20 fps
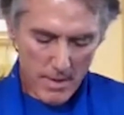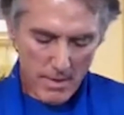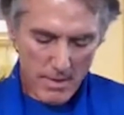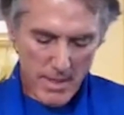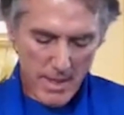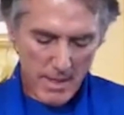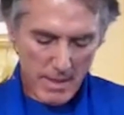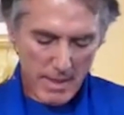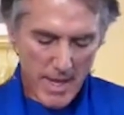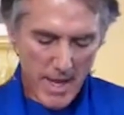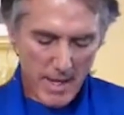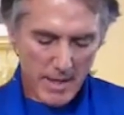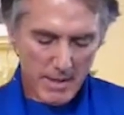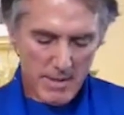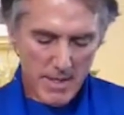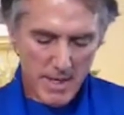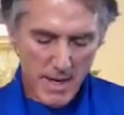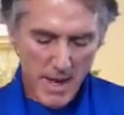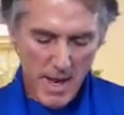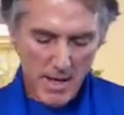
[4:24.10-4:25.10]
The
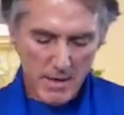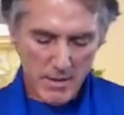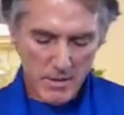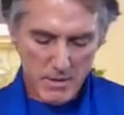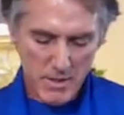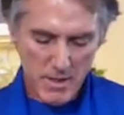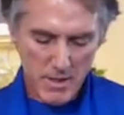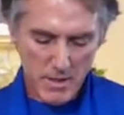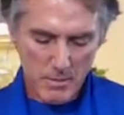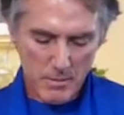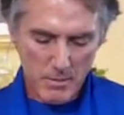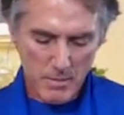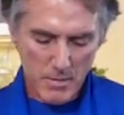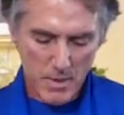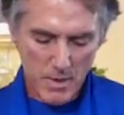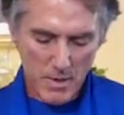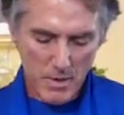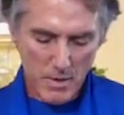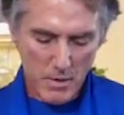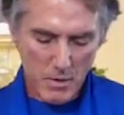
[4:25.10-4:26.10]
elect asked
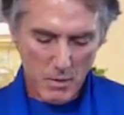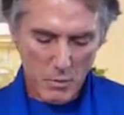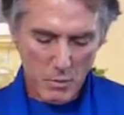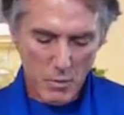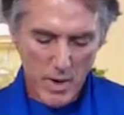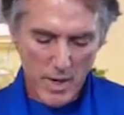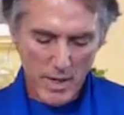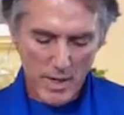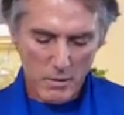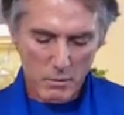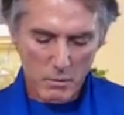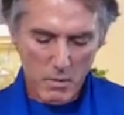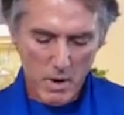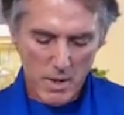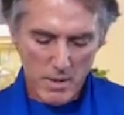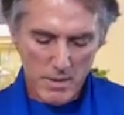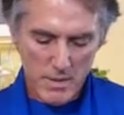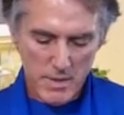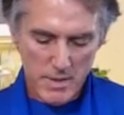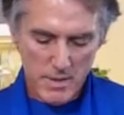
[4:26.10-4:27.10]
him, when it
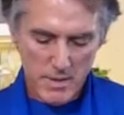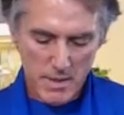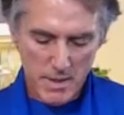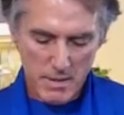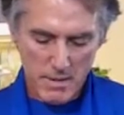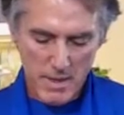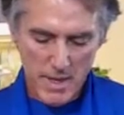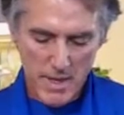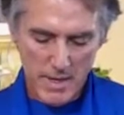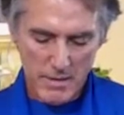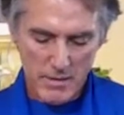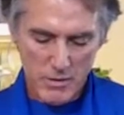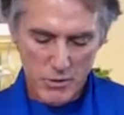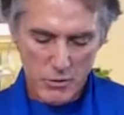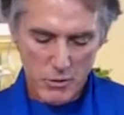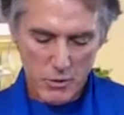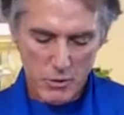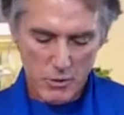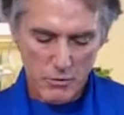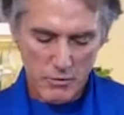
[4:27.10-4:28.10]
was they had
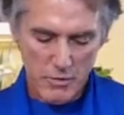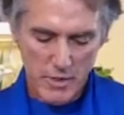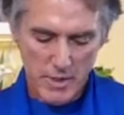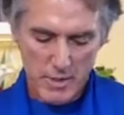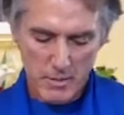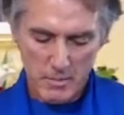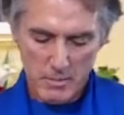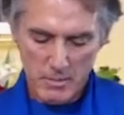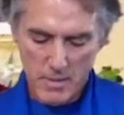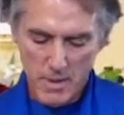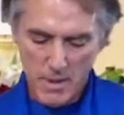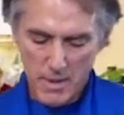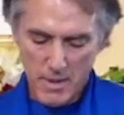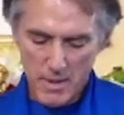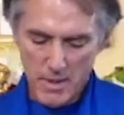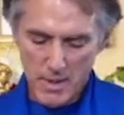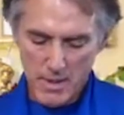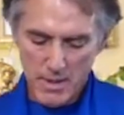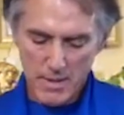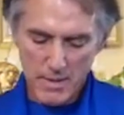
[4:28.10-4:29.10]
served him
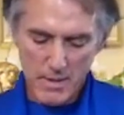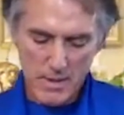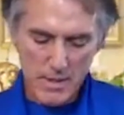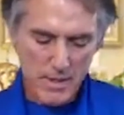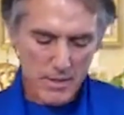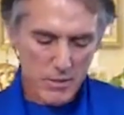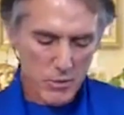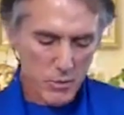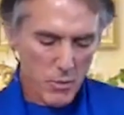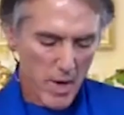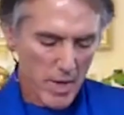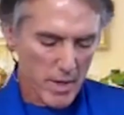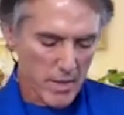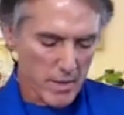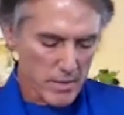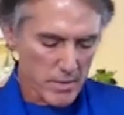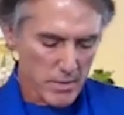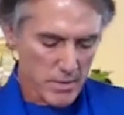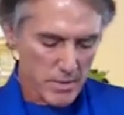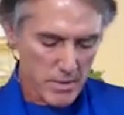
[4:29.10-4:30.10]
in these
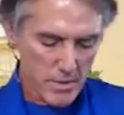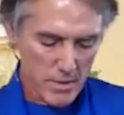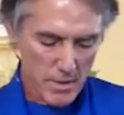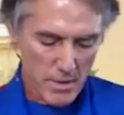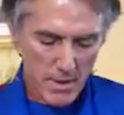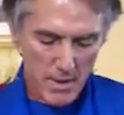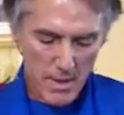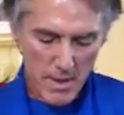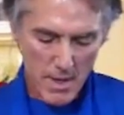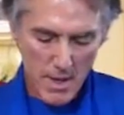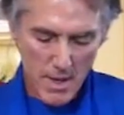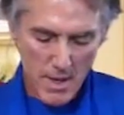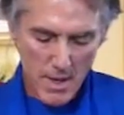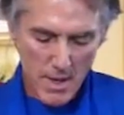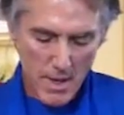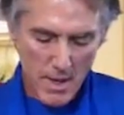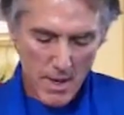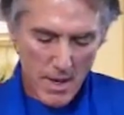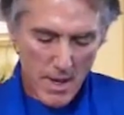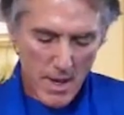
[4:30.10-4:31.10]
ways.
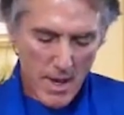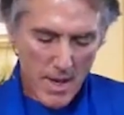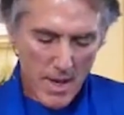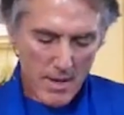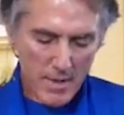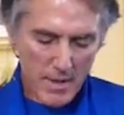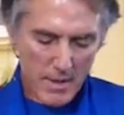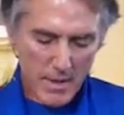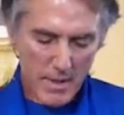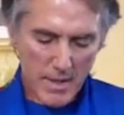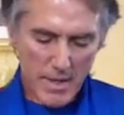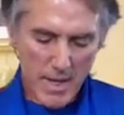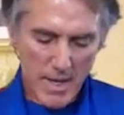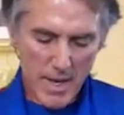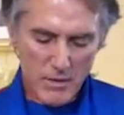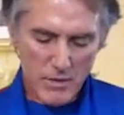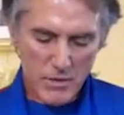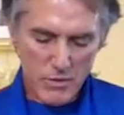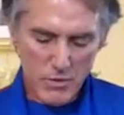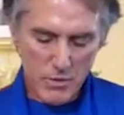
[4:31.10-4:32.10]
And the king
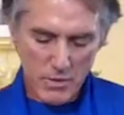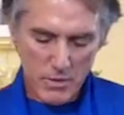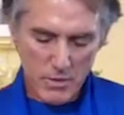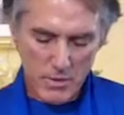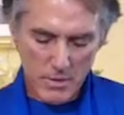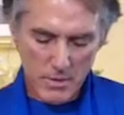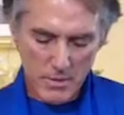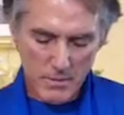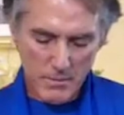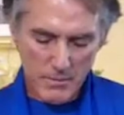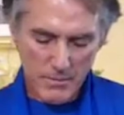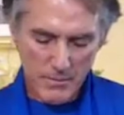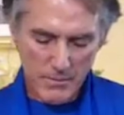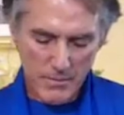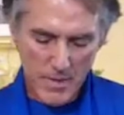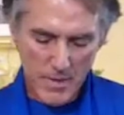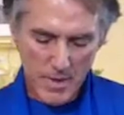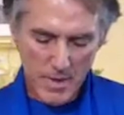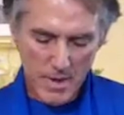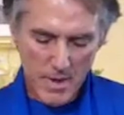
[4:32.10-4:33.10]
answered,
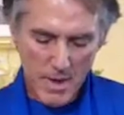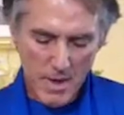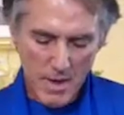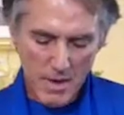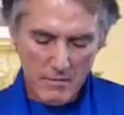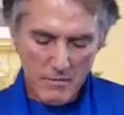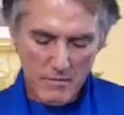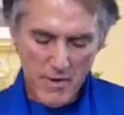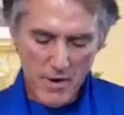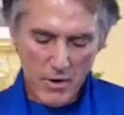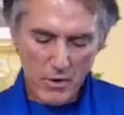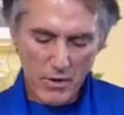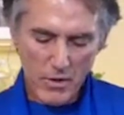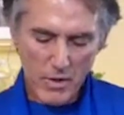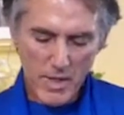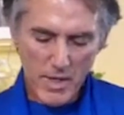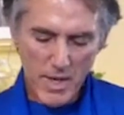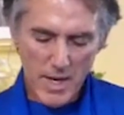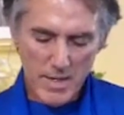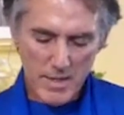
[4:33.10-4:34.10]

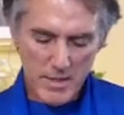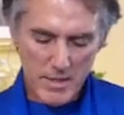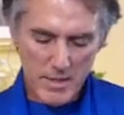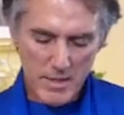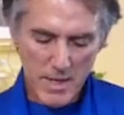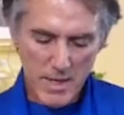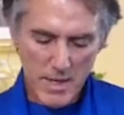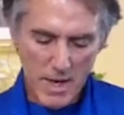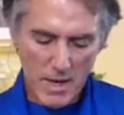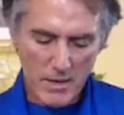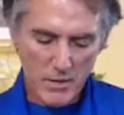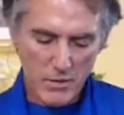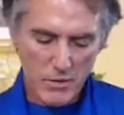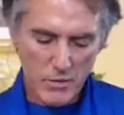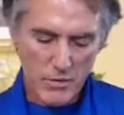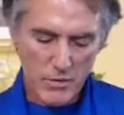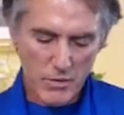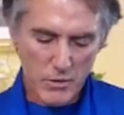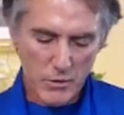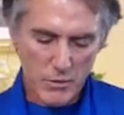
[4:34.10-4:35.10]
verily I say
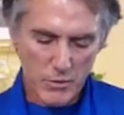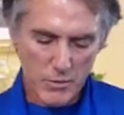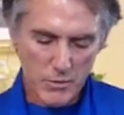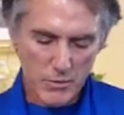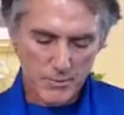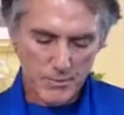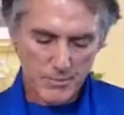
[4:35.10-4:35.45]
unto you,